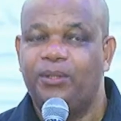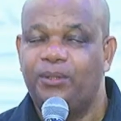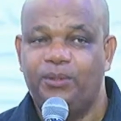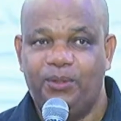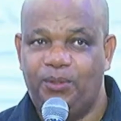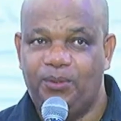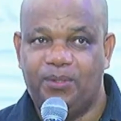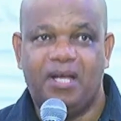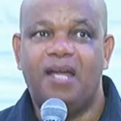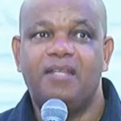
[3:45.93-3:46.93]
You
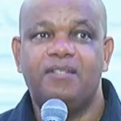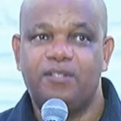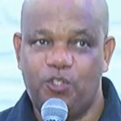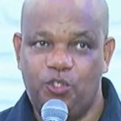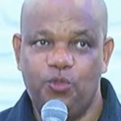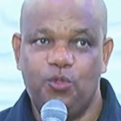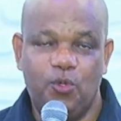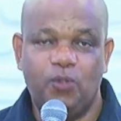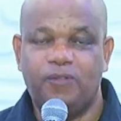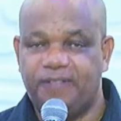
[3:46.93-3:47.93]
can't do
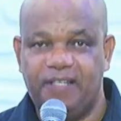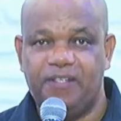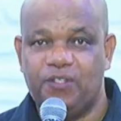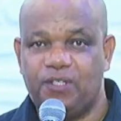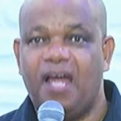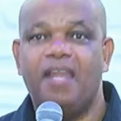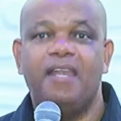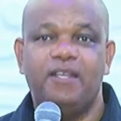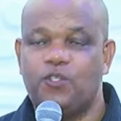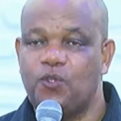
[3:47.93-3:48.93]
good things
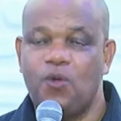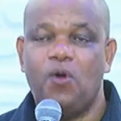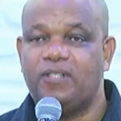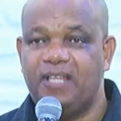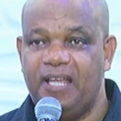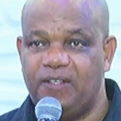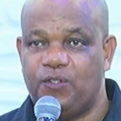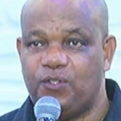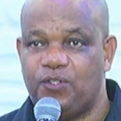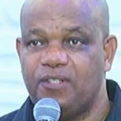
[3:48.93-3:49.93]
unless God
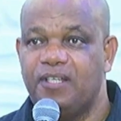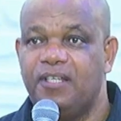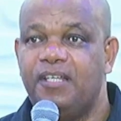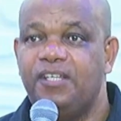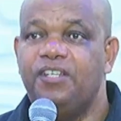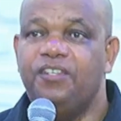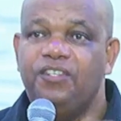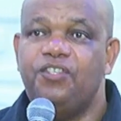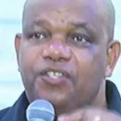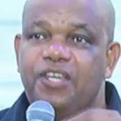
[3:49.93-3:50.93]
has
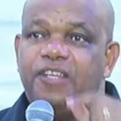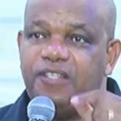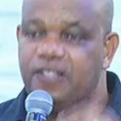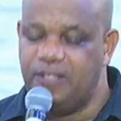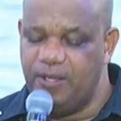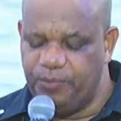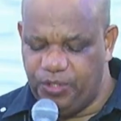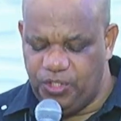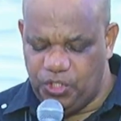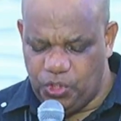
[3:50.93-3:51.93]
initiated them
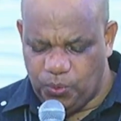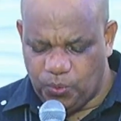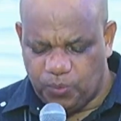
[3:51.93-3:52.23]
in you.